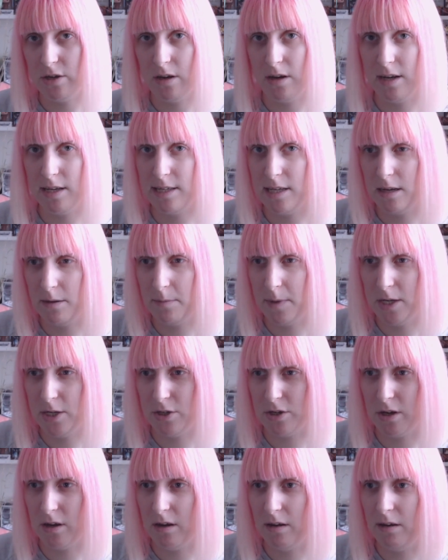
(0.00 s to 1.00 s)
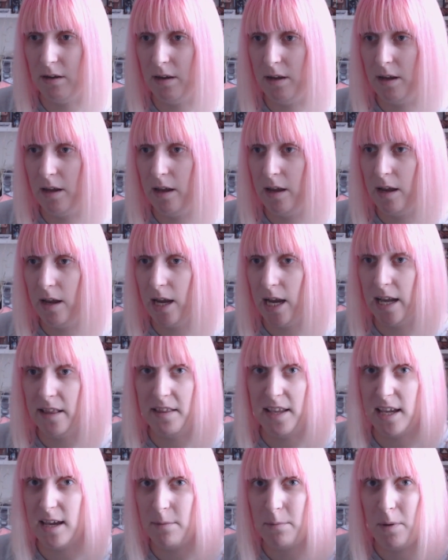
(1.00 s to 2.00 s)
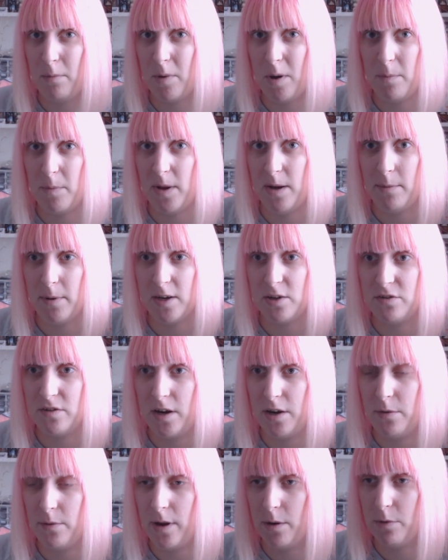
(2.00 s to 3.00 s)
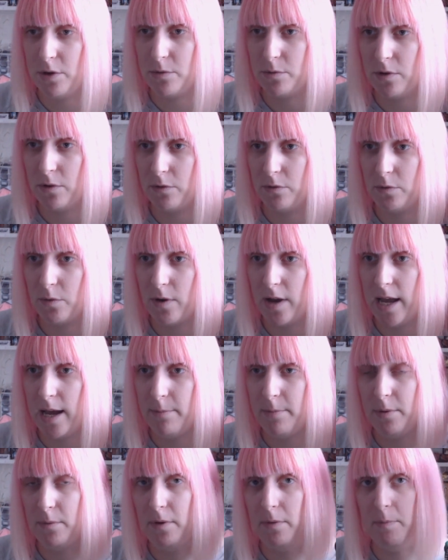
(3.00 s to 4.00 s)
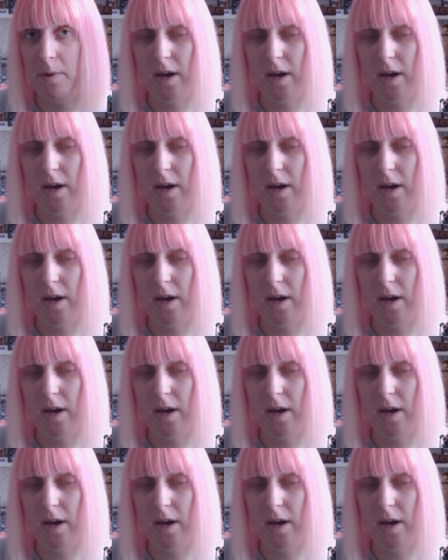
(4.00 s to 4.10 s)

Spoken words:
And I sent a picture, and they gave me my money back straight away, which I was quite happy with.